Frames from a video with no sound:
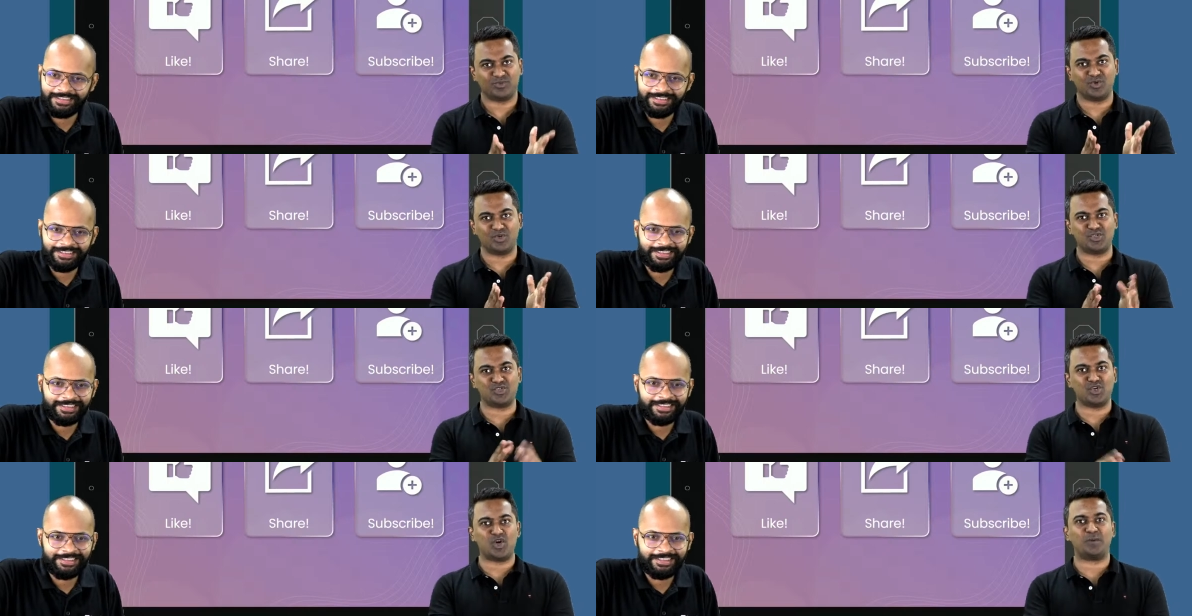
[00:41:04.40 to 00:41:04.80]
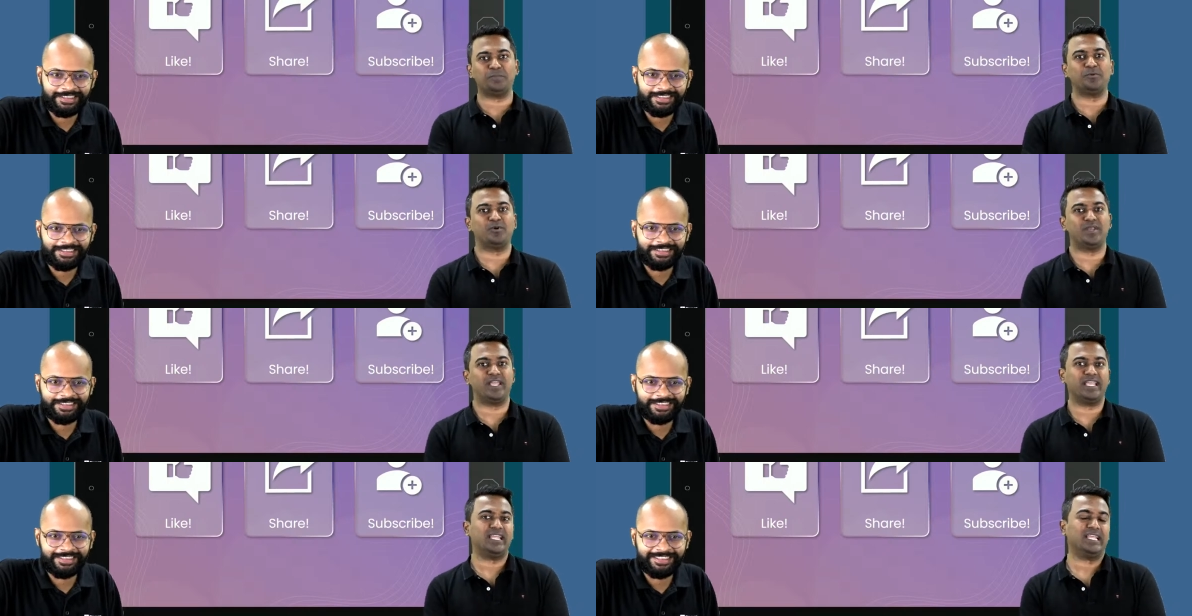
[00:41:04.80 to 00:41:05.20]
Speaker 1: good
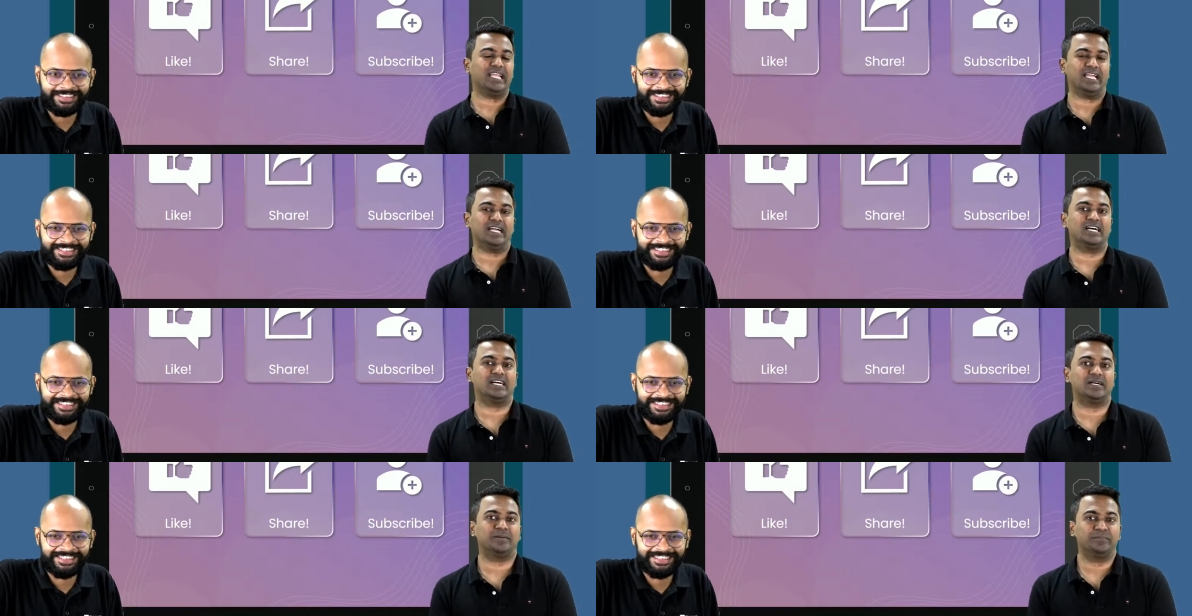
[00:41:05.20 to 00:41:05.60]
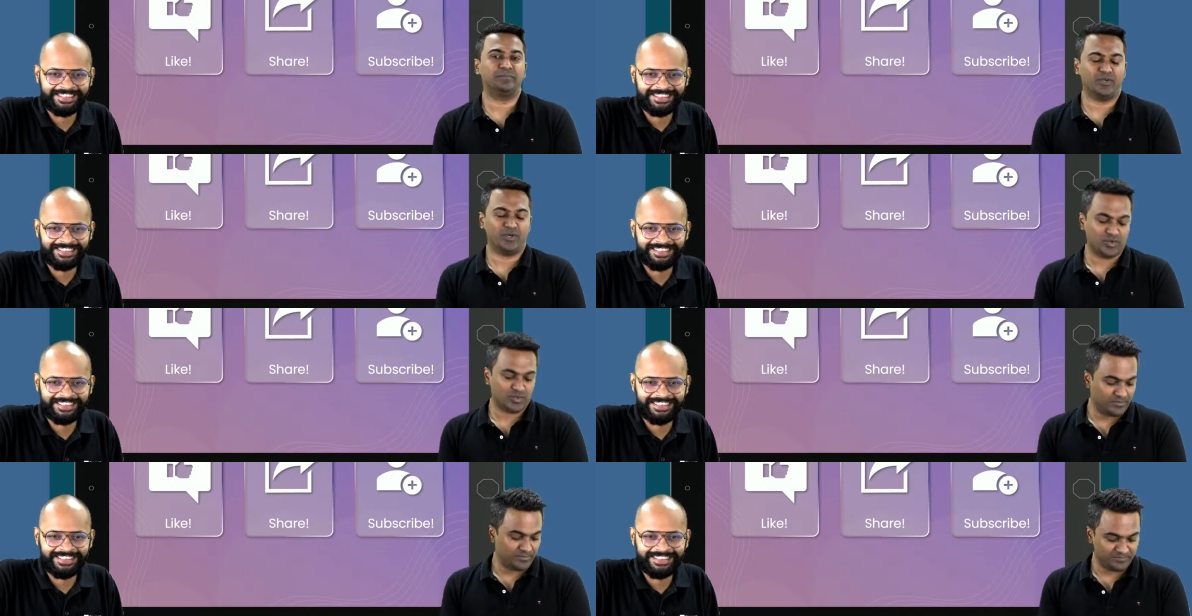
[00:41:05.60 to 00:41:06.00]
job today.
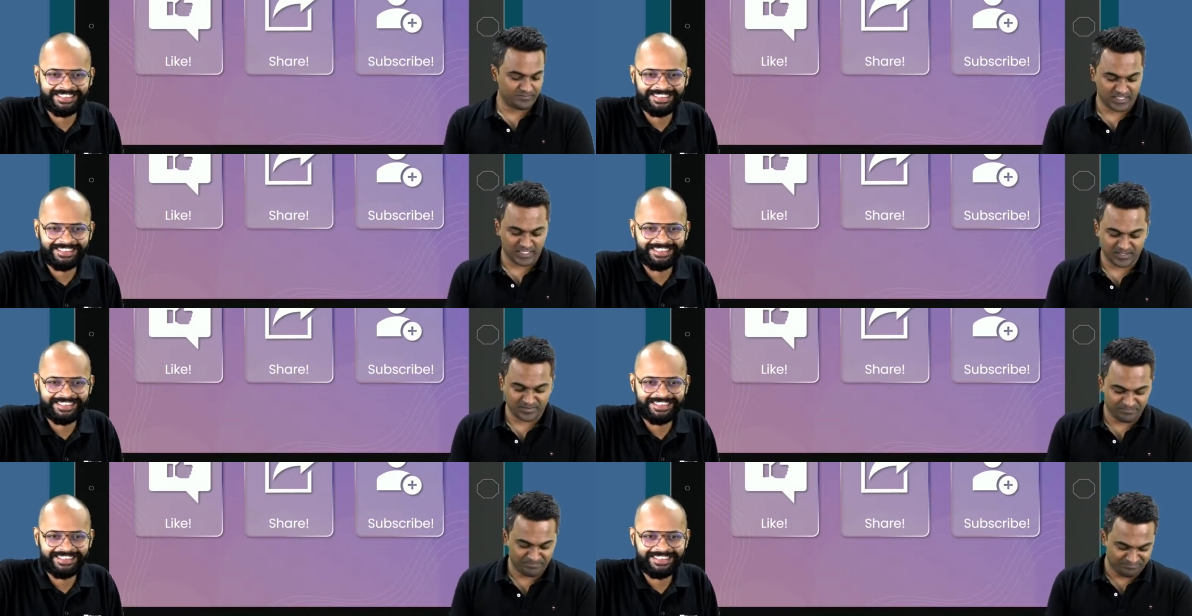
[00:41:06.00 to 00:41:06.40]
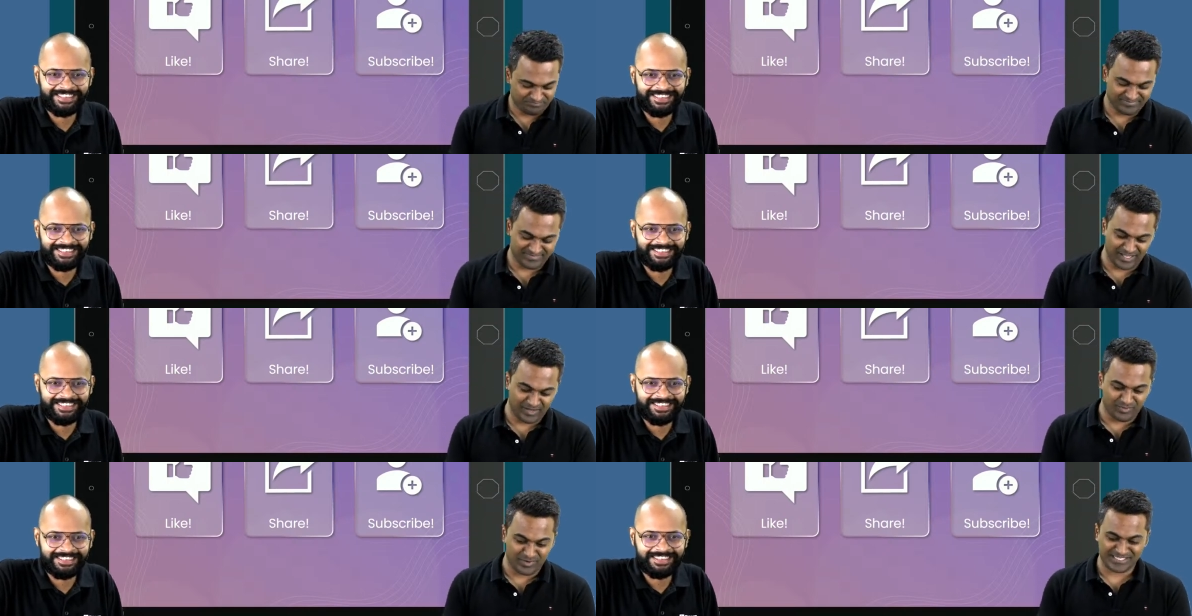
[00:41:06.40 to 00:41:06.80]

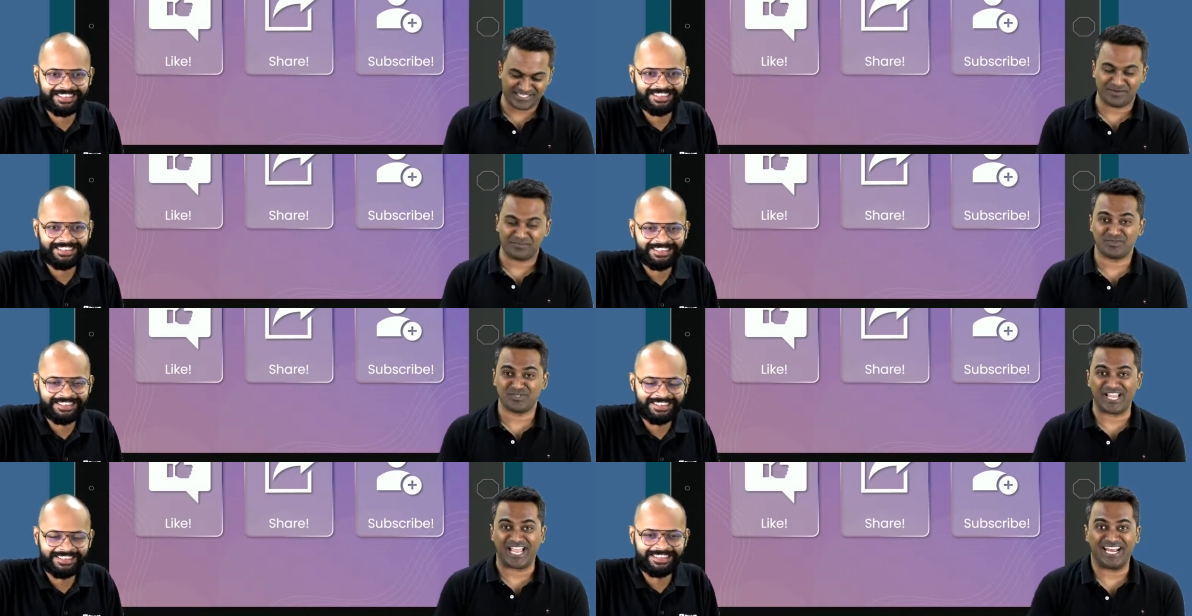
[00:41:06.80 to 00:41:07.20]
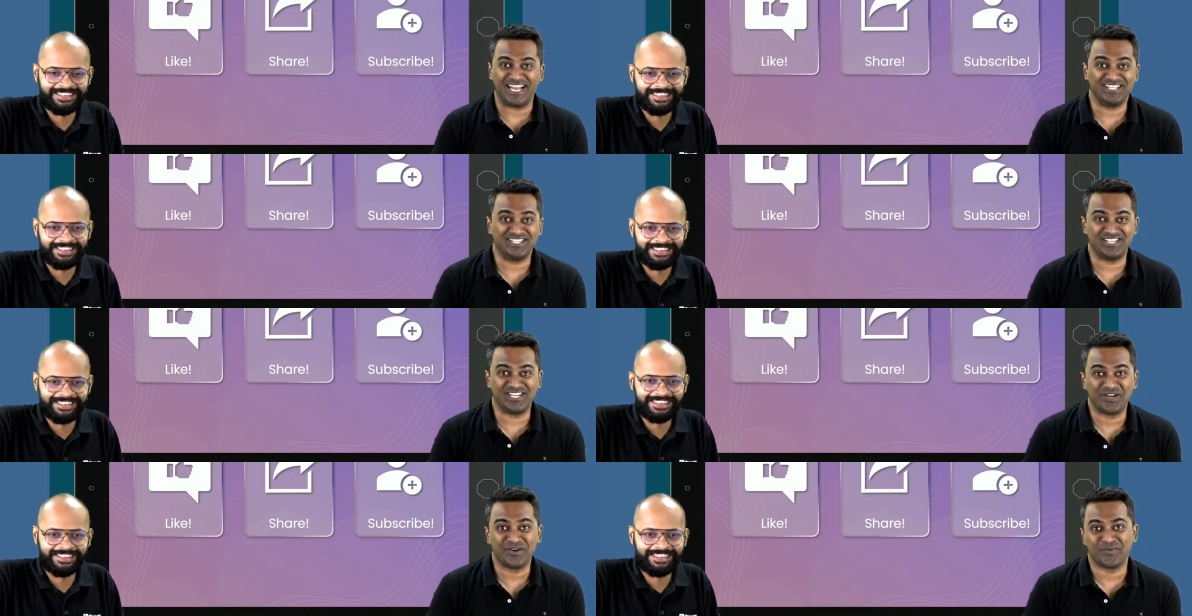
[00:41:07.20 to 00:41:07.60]
There were some
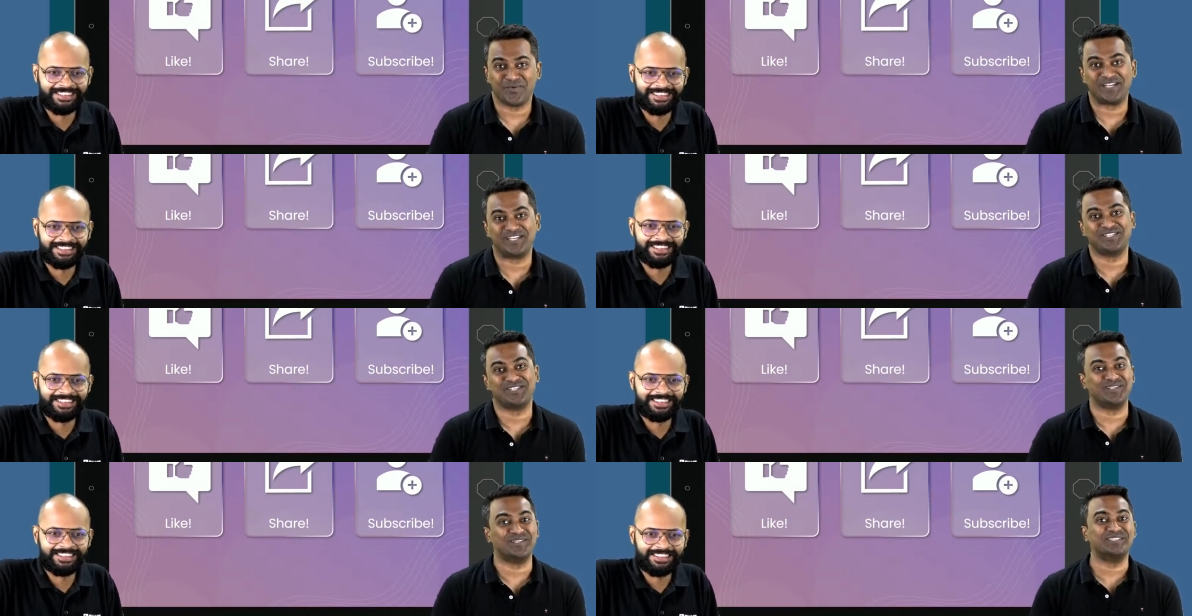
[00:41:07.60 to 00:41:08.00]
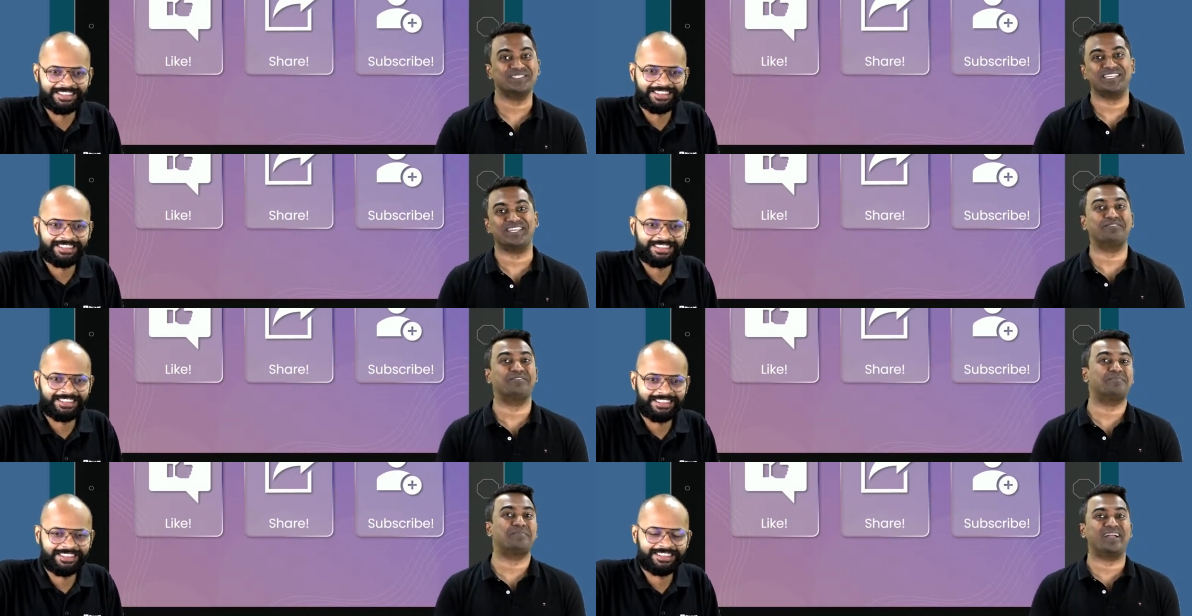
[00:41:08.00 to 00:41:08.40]
challenging
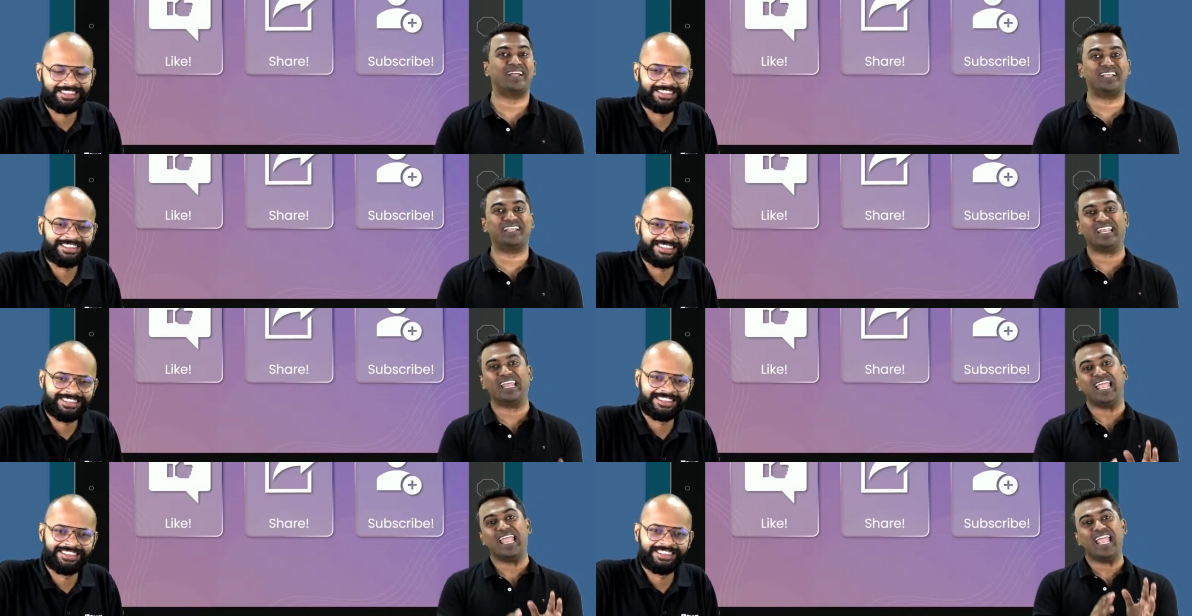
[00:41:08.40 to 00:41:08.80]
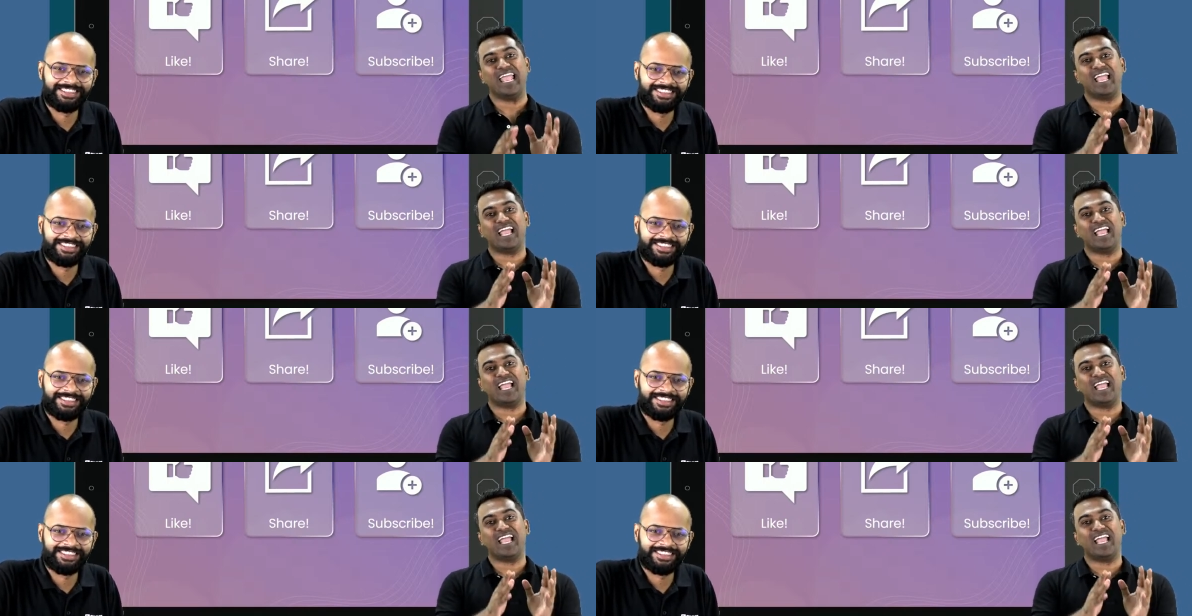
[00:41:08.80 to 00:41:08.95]
questions, never mind.